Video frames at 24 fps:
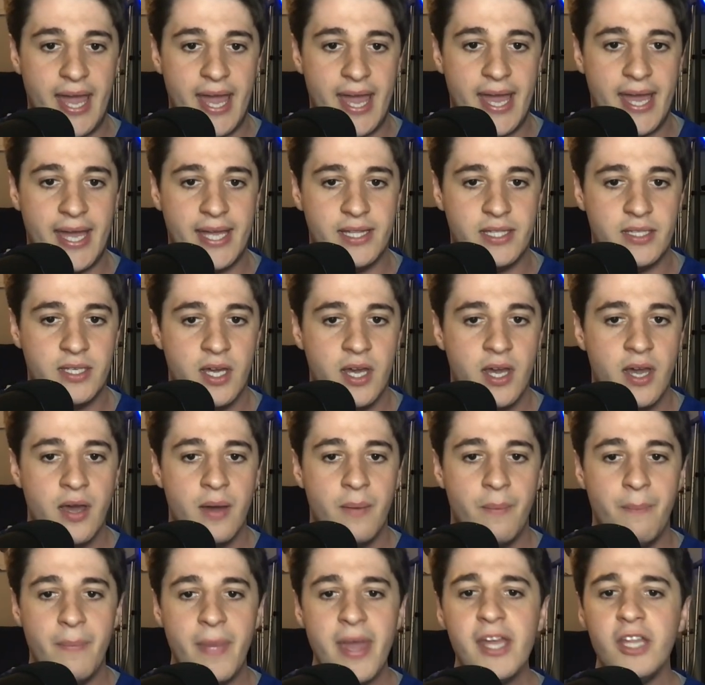And
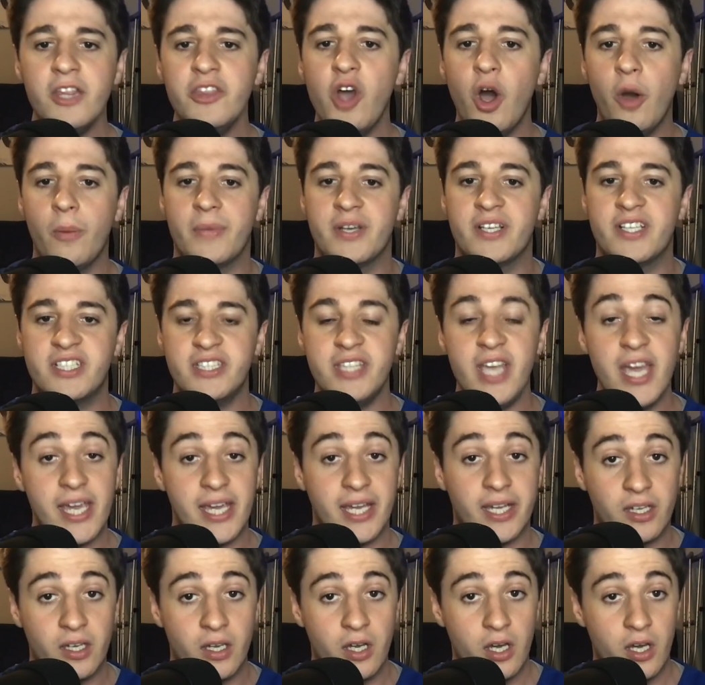make no
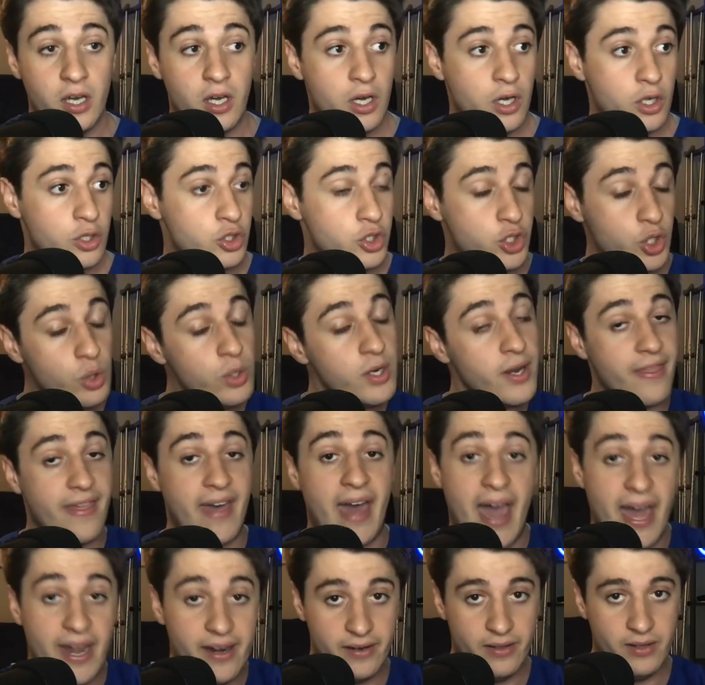mistake, due to
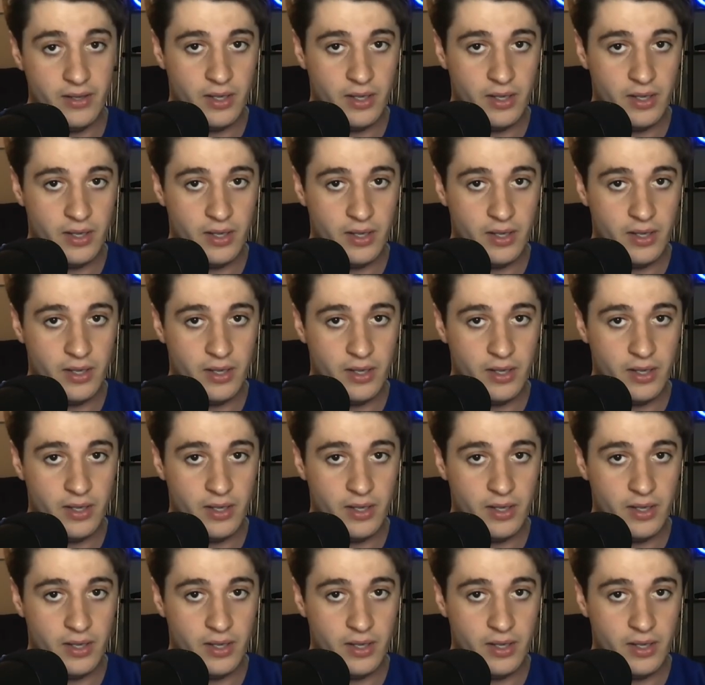that,